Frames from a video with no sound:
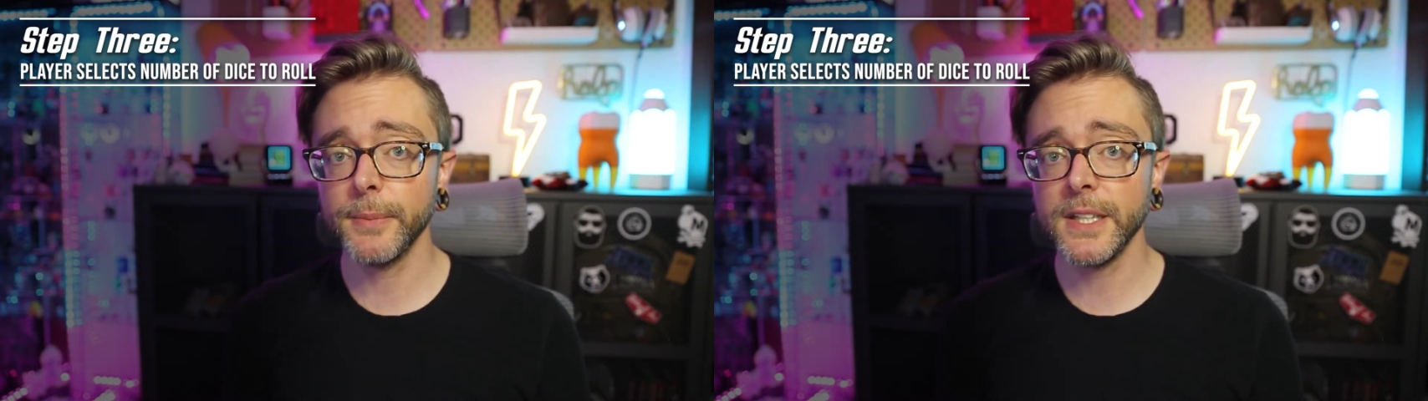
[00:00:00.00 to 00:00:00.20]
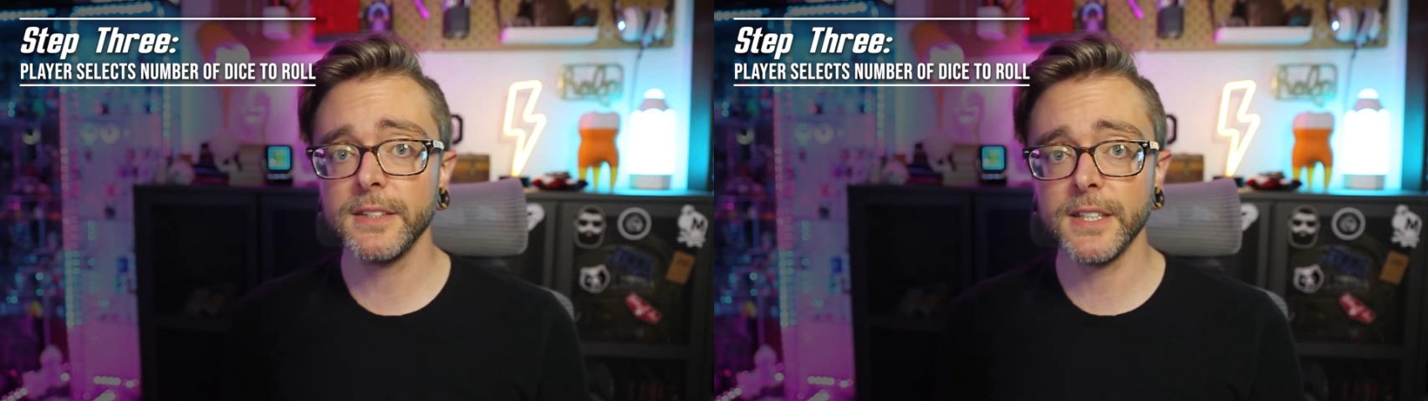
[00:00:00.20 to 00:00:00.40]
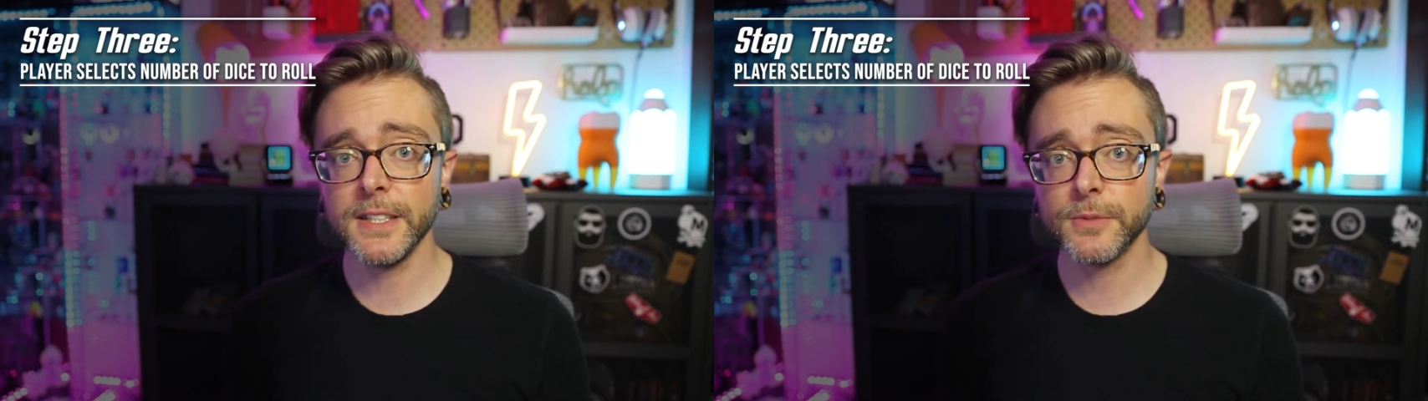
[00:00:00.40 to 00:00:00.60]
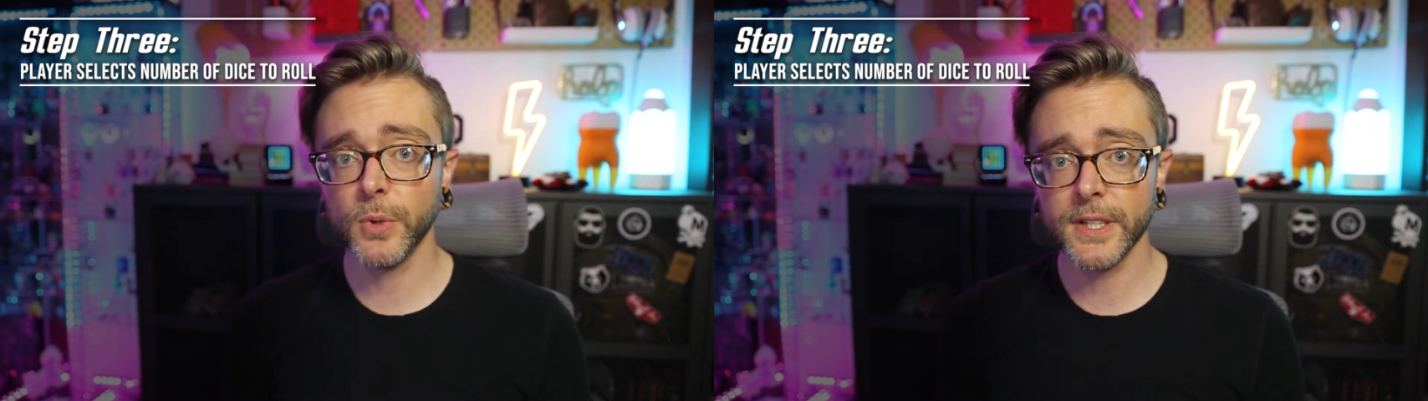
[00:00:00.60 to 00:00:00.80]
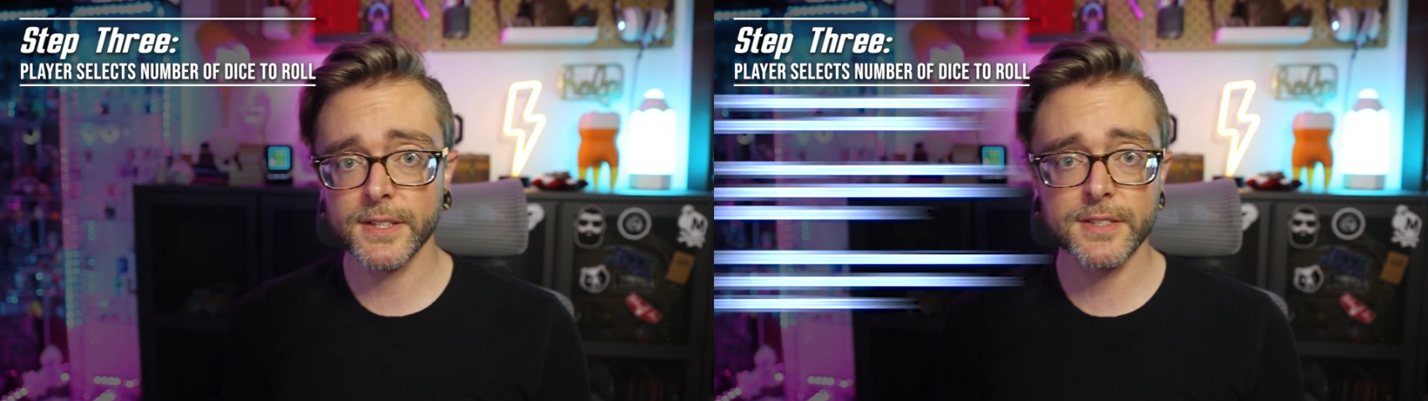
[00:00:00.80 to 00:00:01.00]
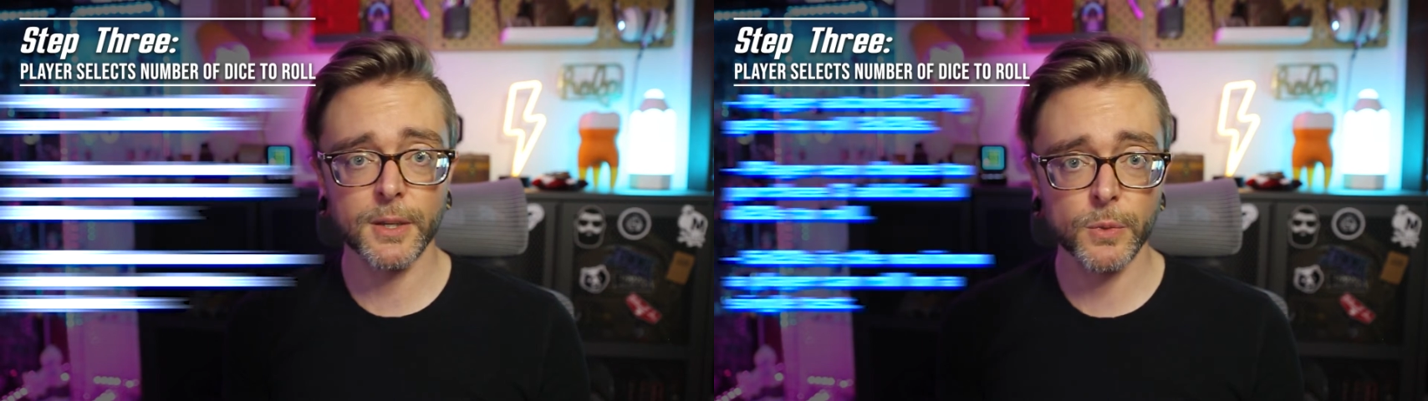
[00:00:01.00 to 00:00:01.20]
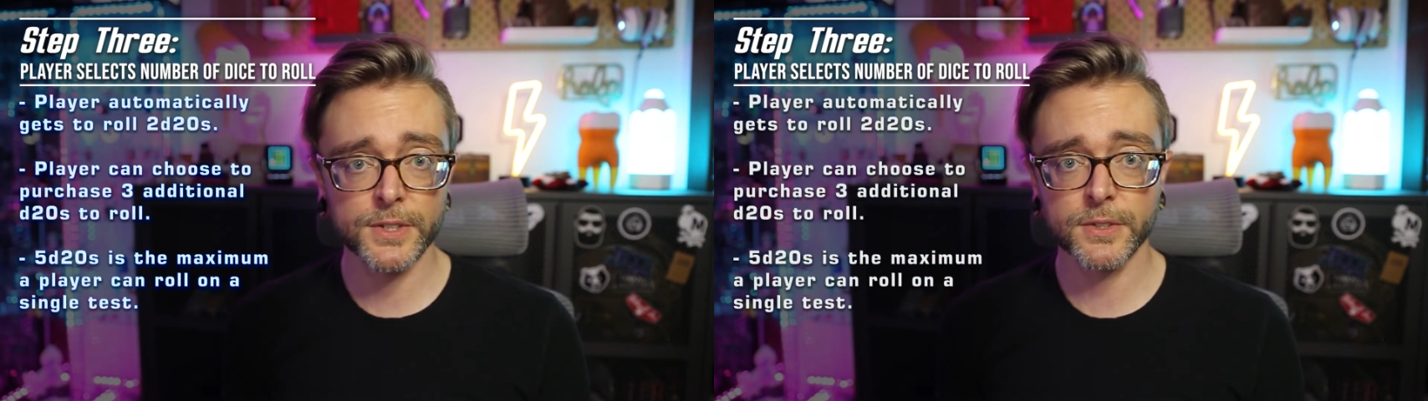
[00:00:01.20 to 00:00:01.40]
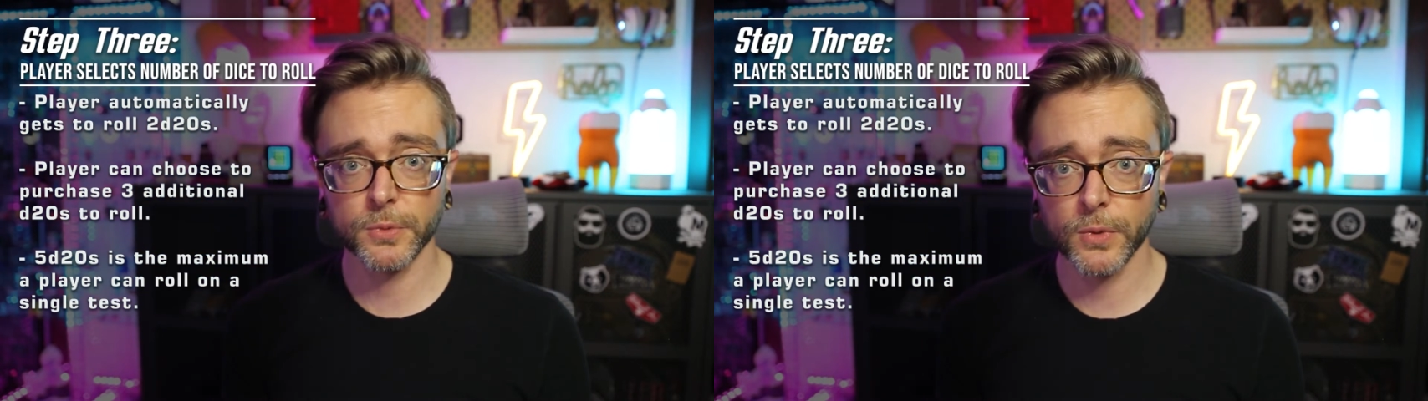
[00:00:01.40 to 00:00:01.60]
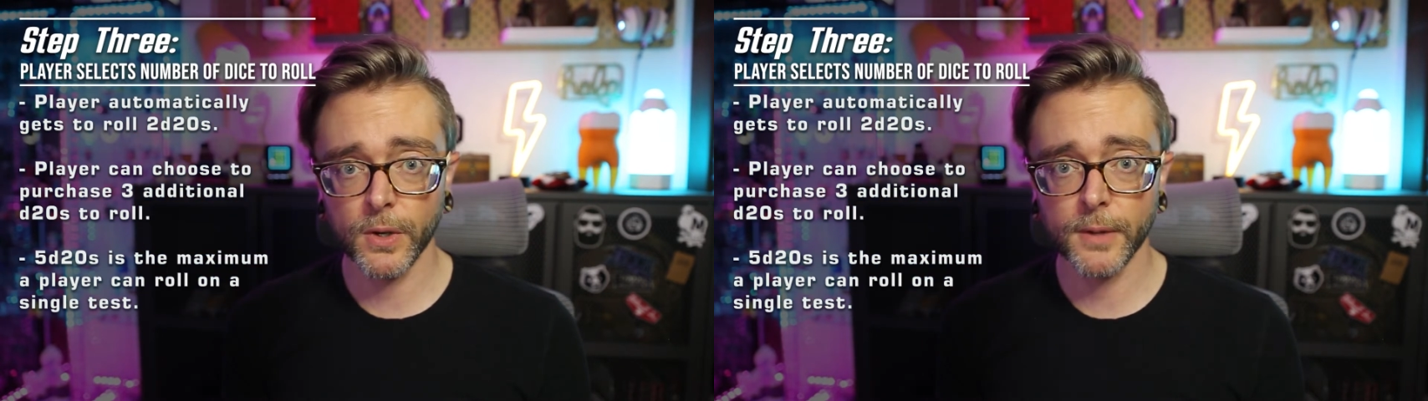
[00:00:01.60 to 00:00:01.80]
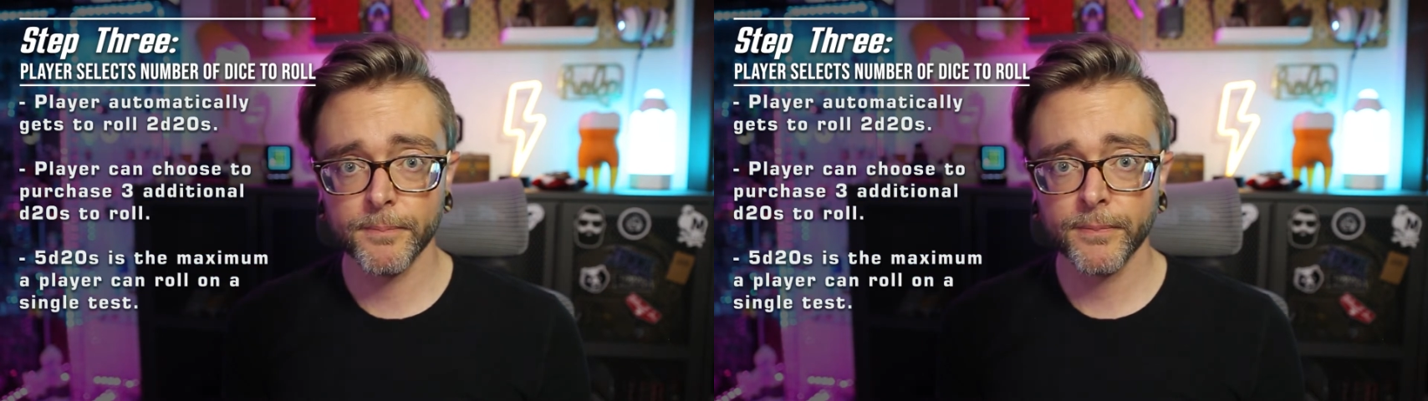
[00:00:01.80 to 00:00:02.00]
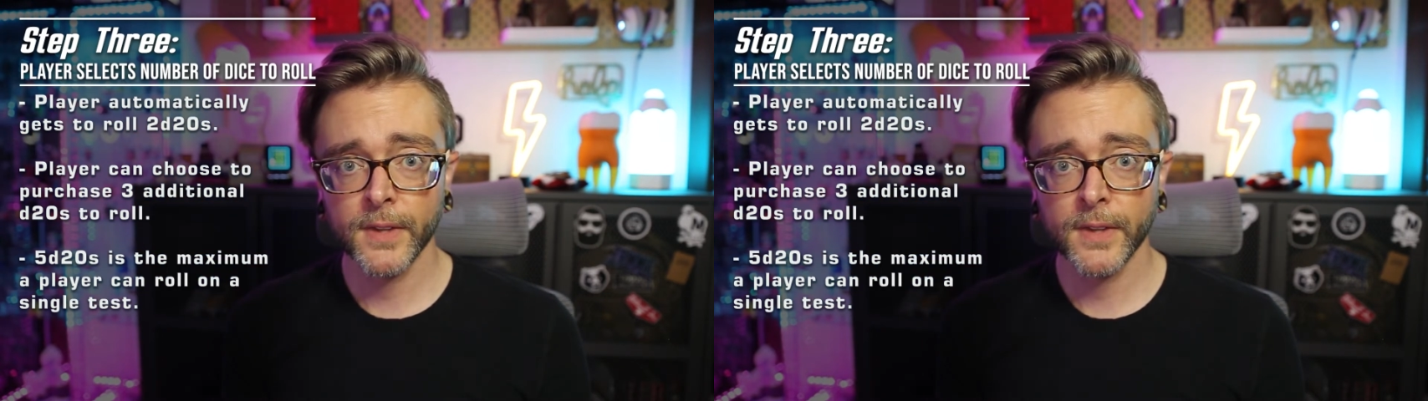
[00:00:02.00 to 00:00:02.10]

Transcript: many d20s they wish to roll.